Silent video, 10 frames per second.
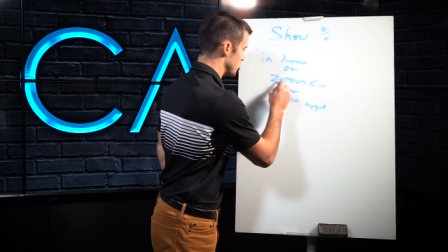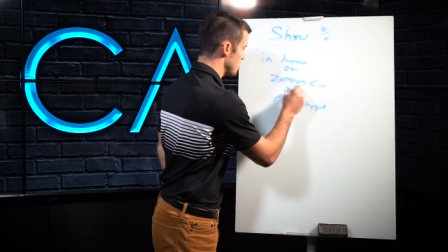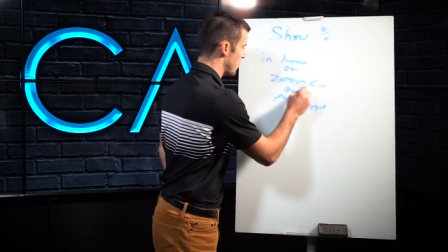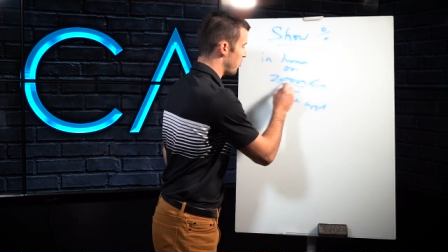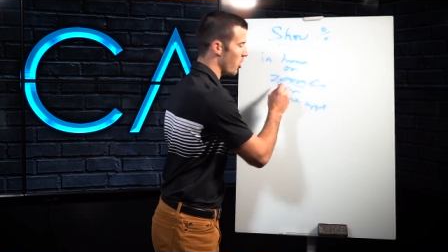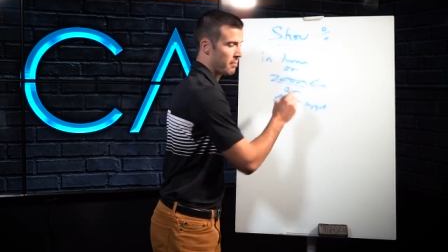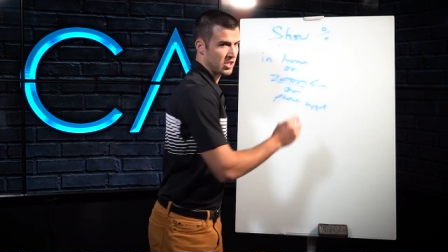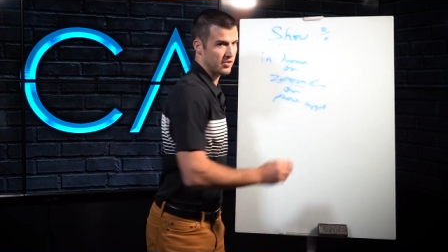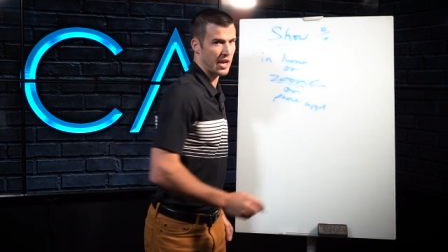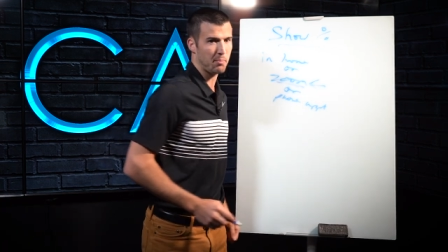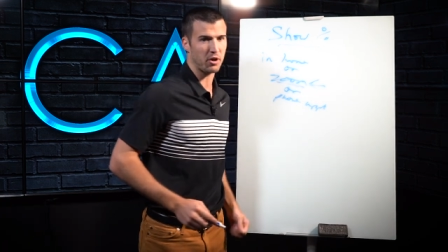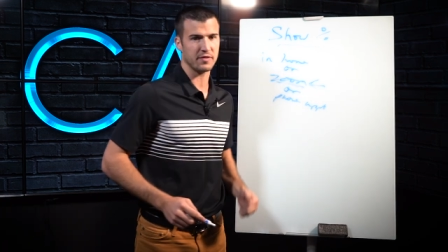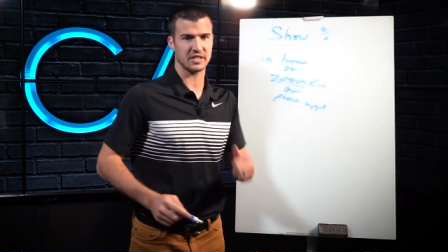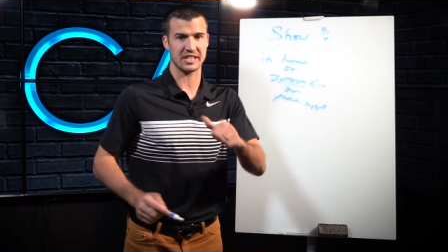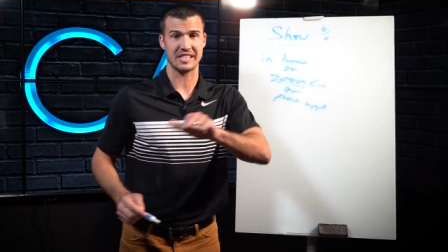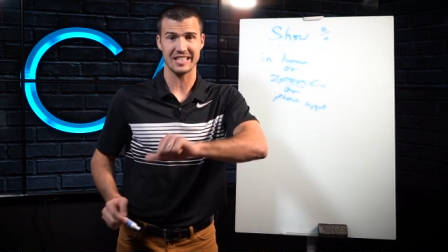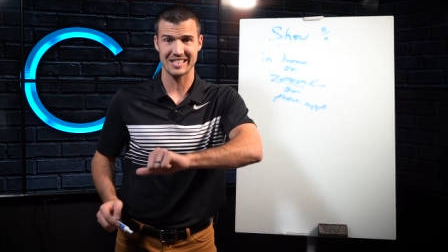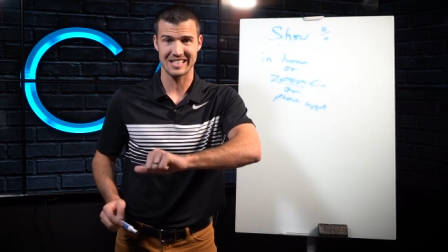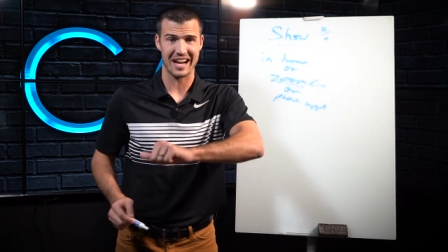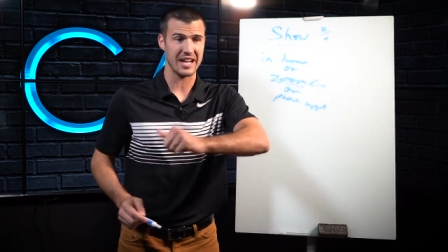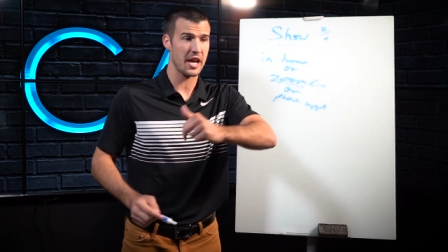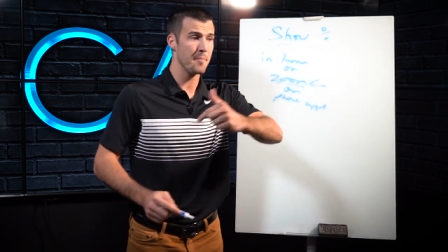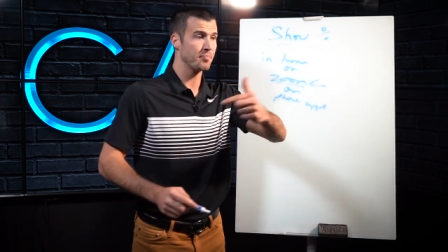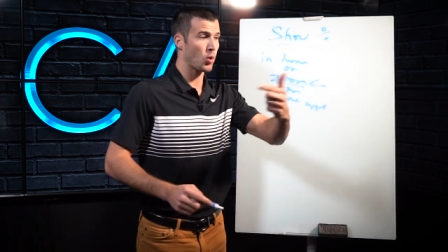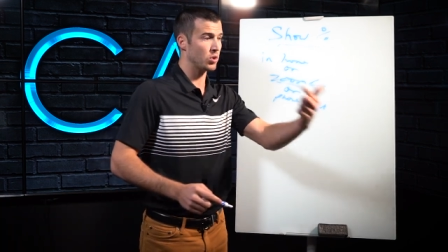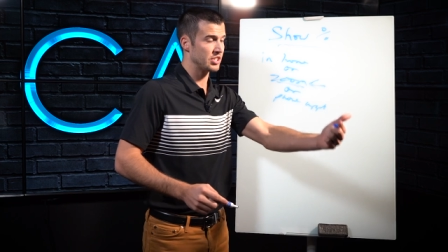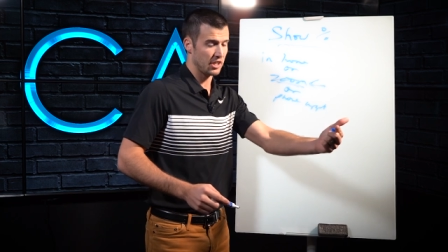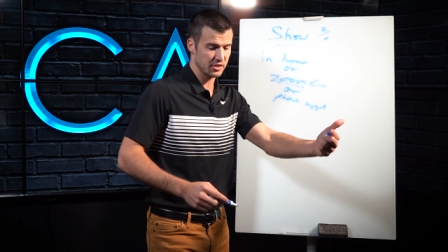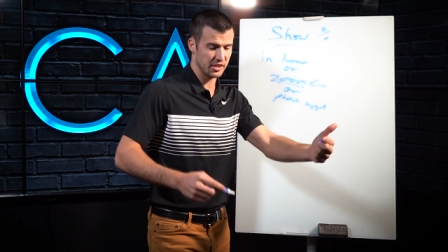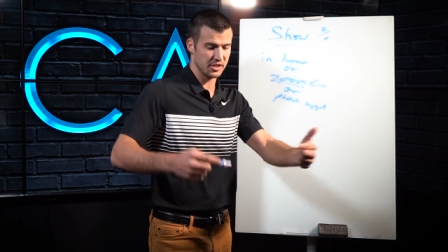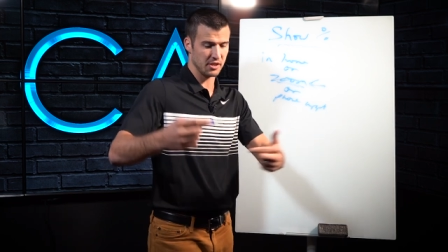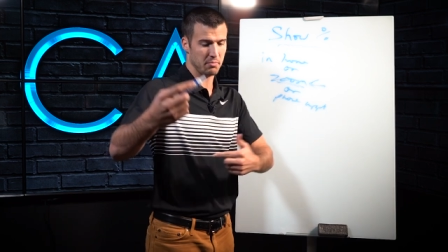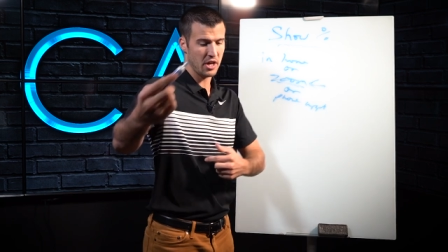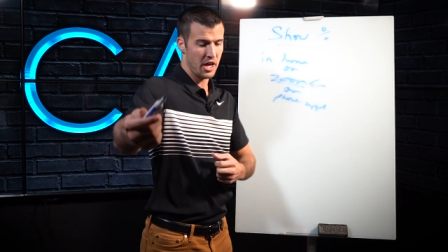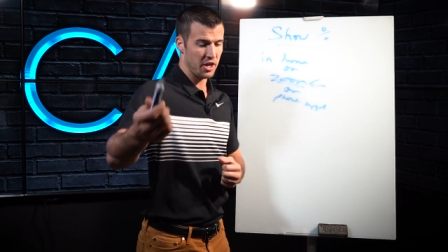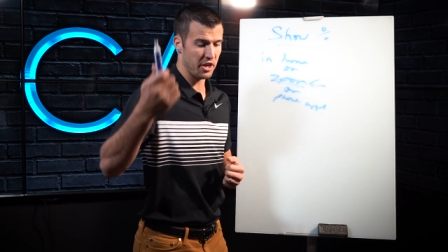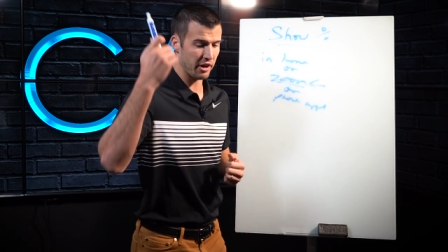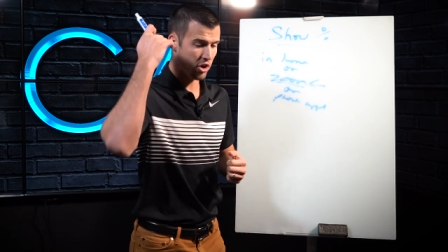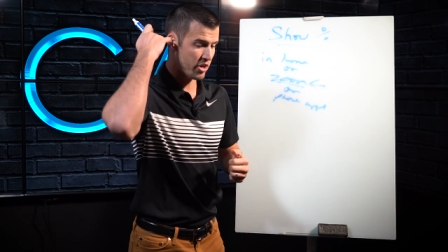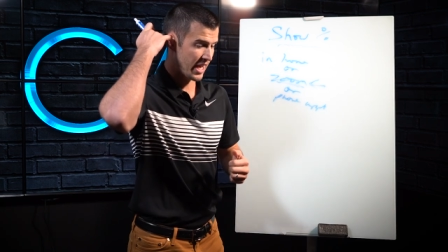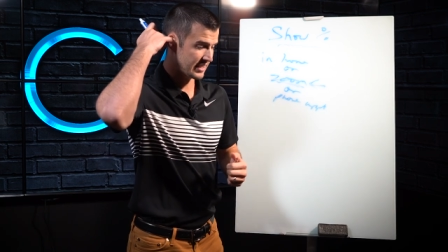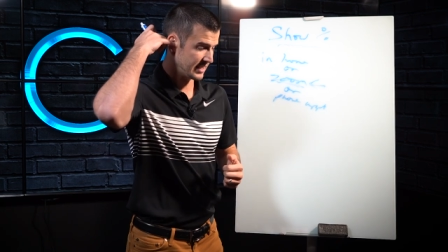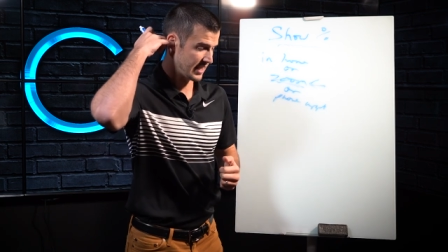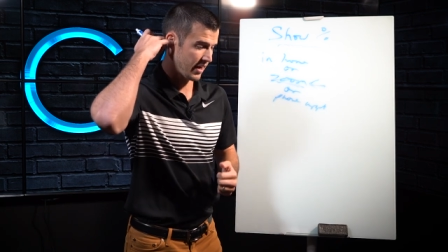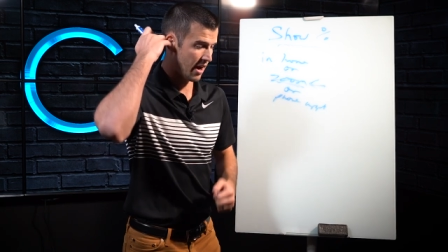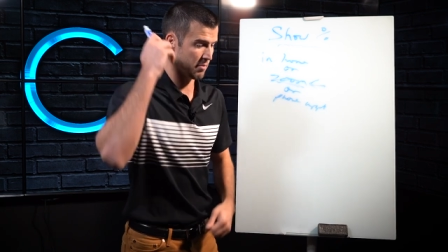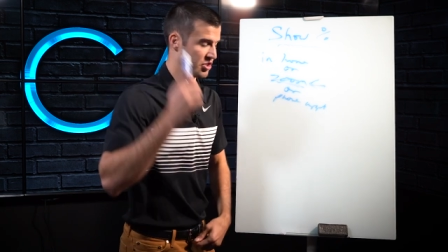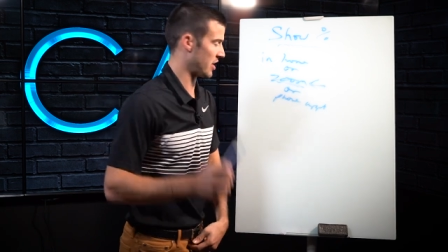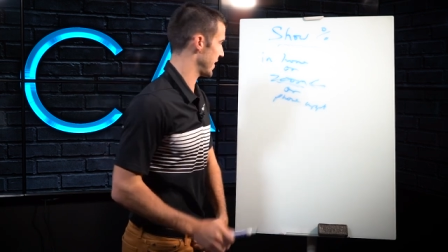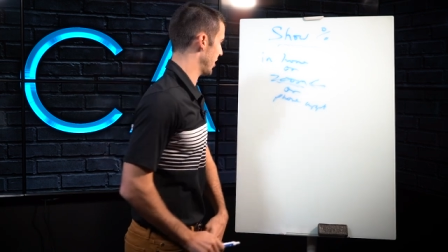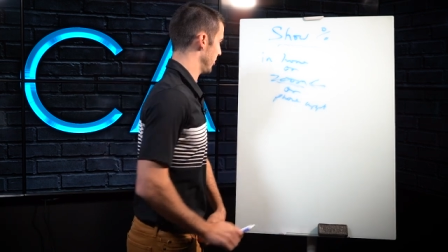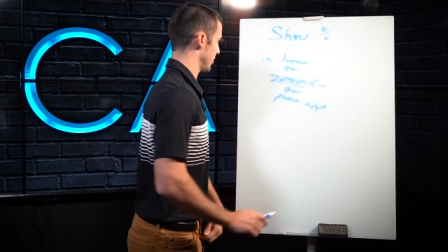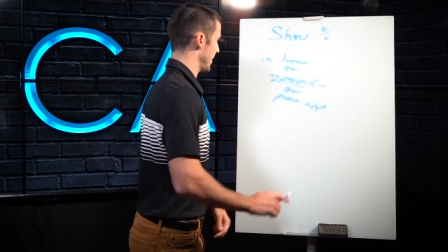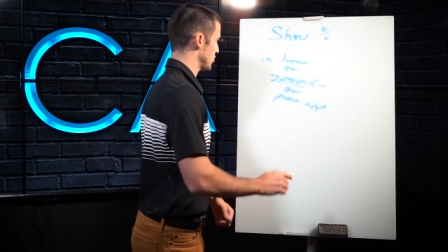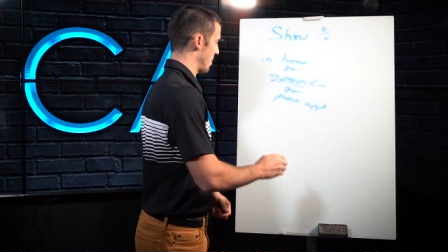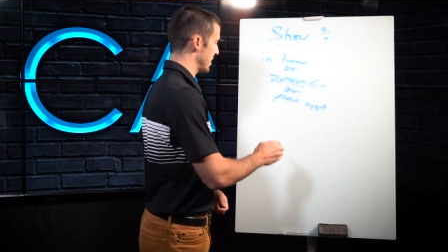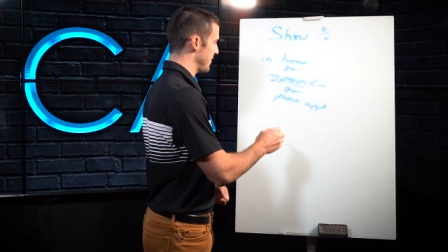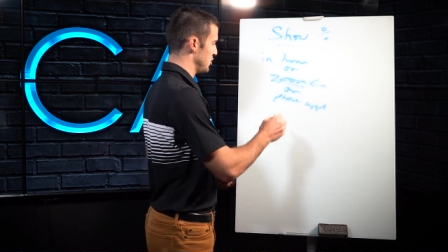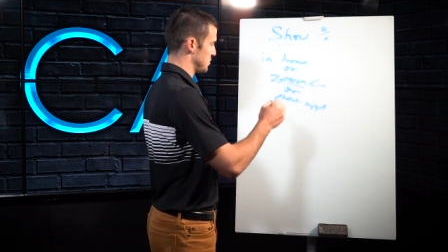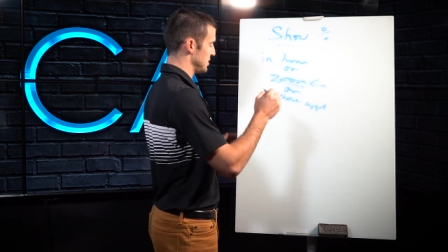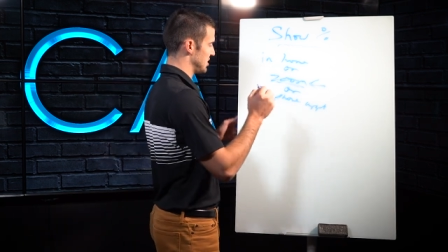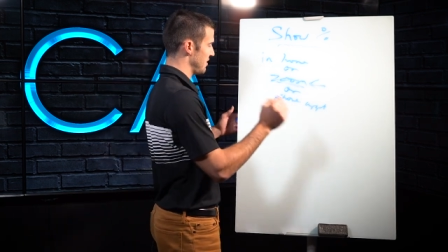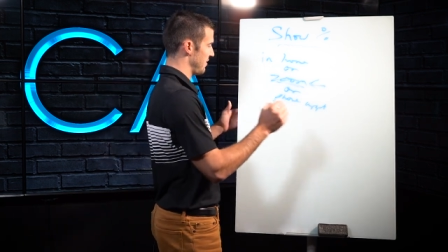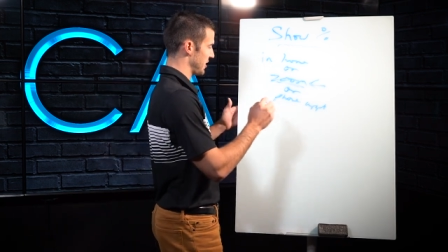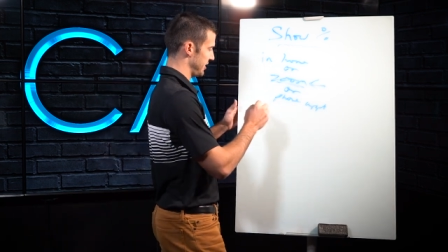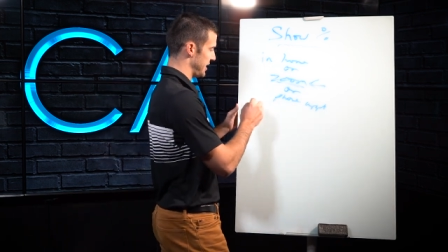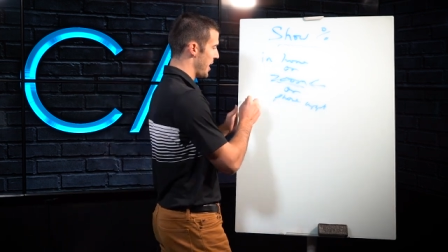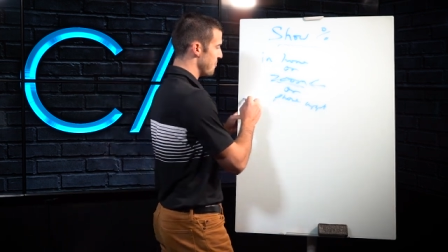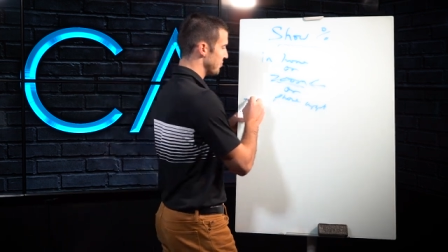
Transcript: Zoom appointments. You're not a part of Success Society or Sell System, you need to go to CodyAskins.com to check that out, okay? So I'm gonna give you specifically